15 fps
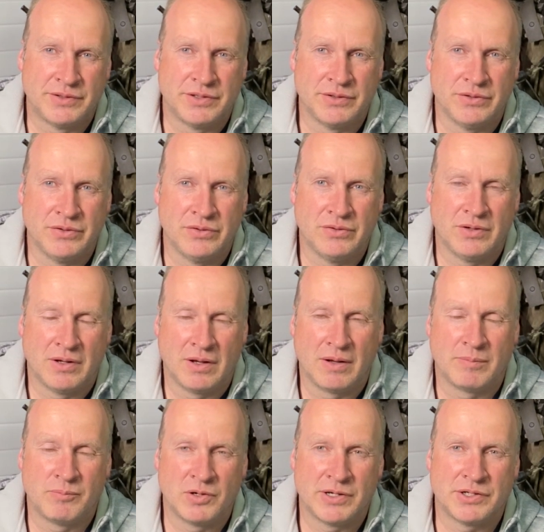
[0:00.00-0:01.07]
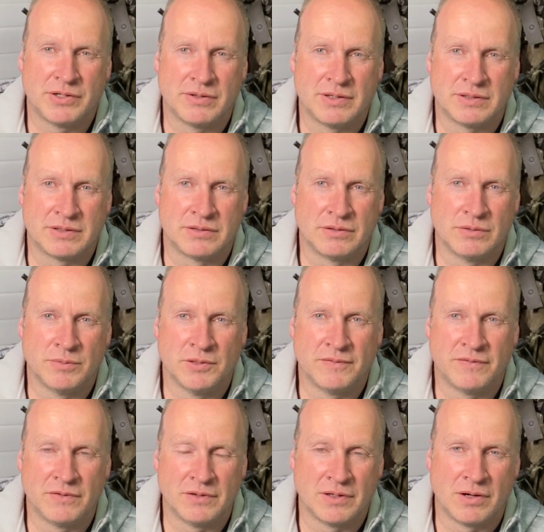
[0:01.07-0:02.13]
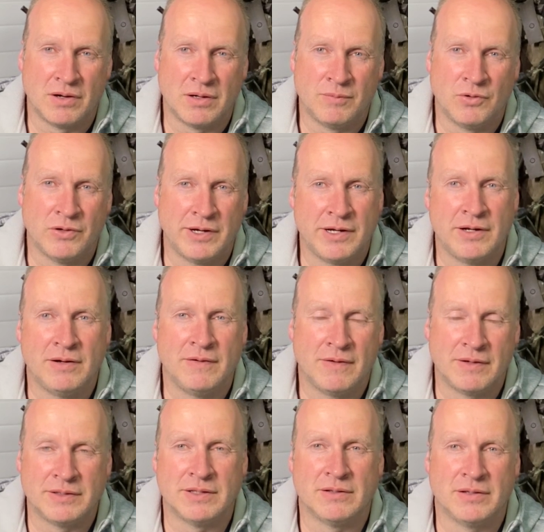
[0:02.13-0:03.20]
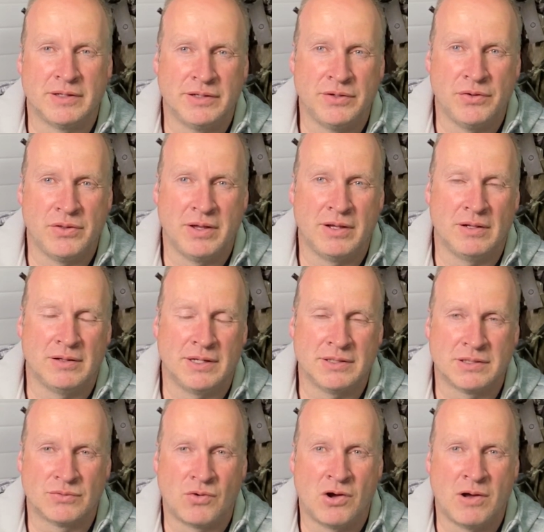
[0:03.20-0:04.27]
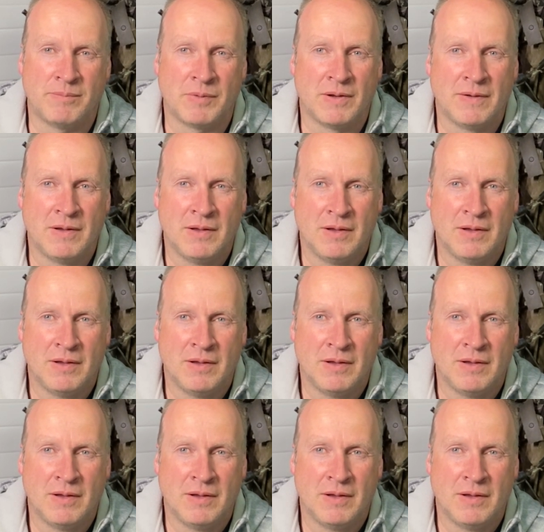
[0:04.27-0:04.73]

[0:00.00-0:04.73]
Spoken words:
to a pressure that's suitable for a carburetor until I do the LS swap.